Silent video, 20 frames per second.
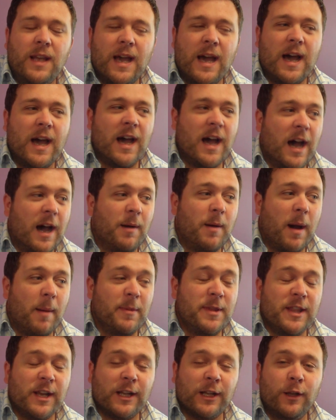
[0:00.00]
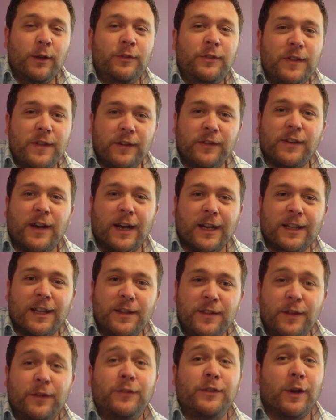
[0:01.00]
Yeah, I mean, the clue's in the title,
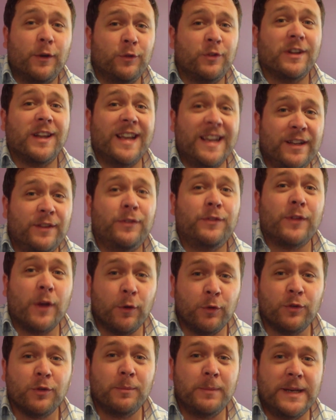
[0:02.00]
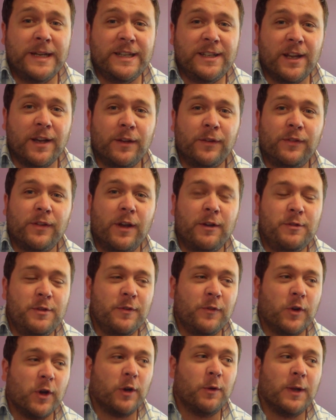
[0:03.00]
and that social is social media. So
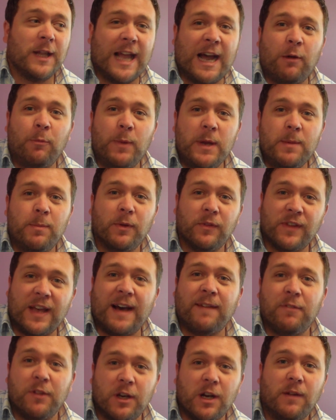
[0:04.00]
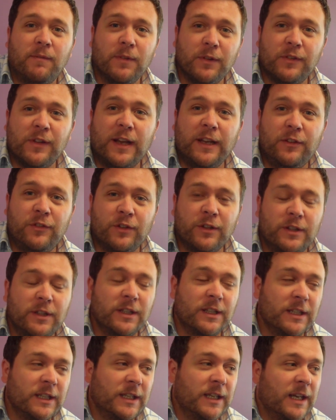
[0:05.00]
you've got to allow people to have the conversation.
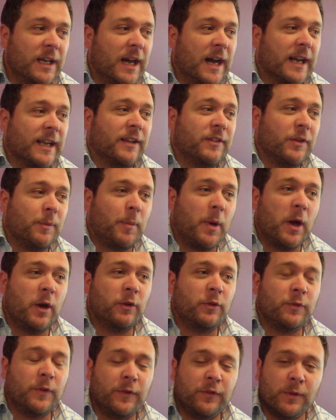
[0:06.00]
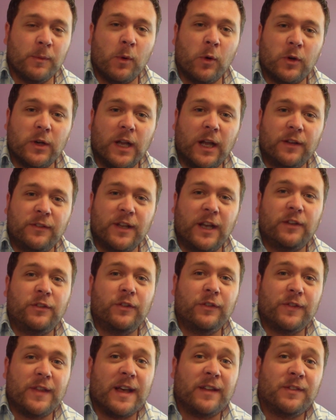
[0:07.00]
And I suppose for some
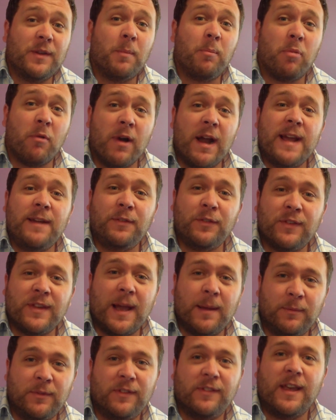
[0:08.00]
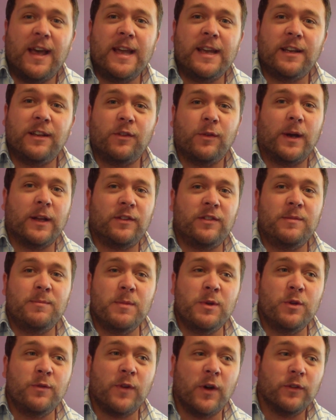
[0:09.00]
organisations, that's a brave step to take, to actually
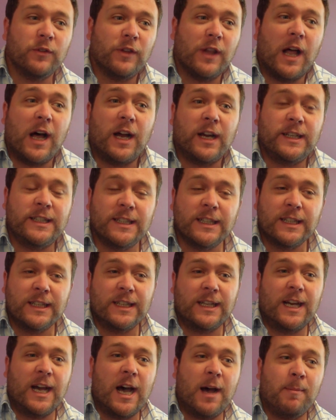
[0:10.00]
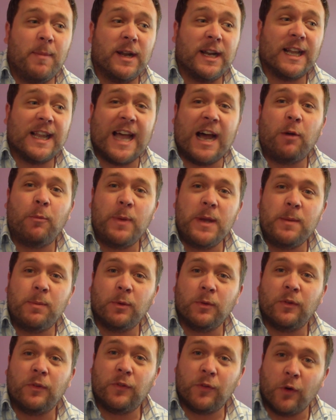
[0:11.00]
move online and allow
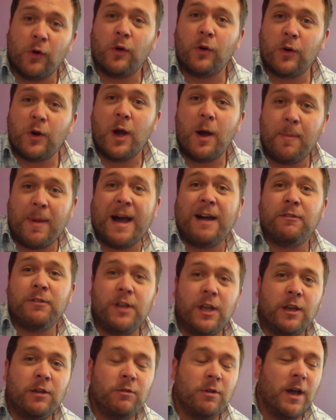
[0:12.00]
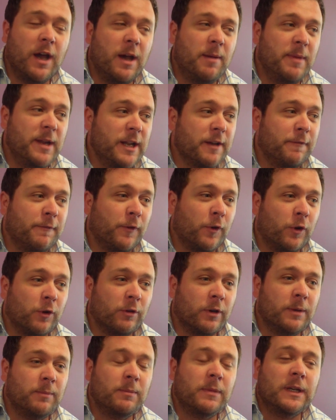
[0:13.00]
people to talk about you in a
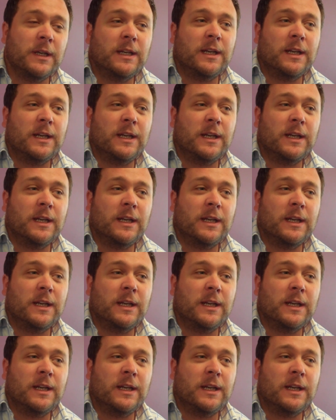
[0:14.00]
forum